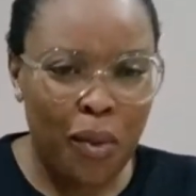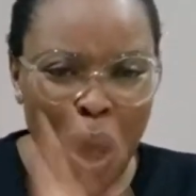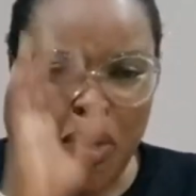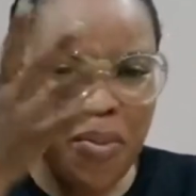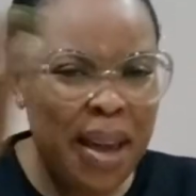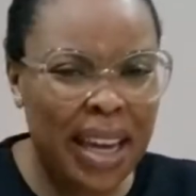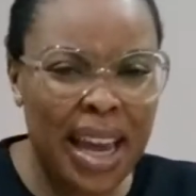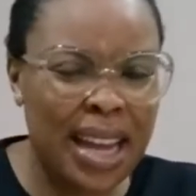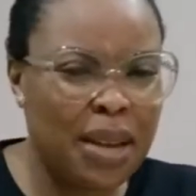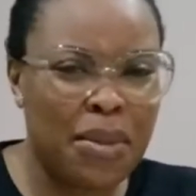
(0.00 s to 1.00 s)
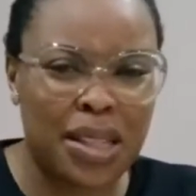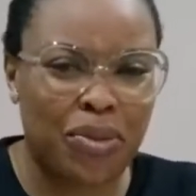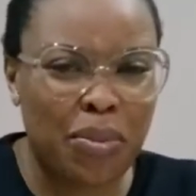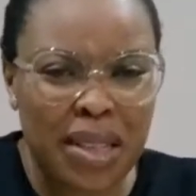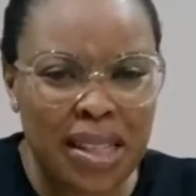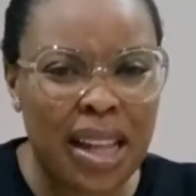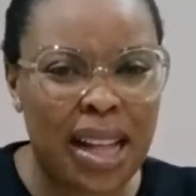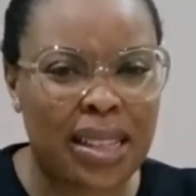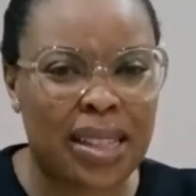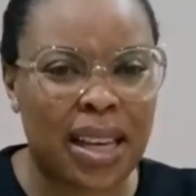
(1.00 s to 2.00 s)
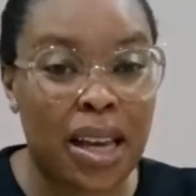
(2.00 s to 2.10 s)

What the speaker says: Why are you making enemies from the start?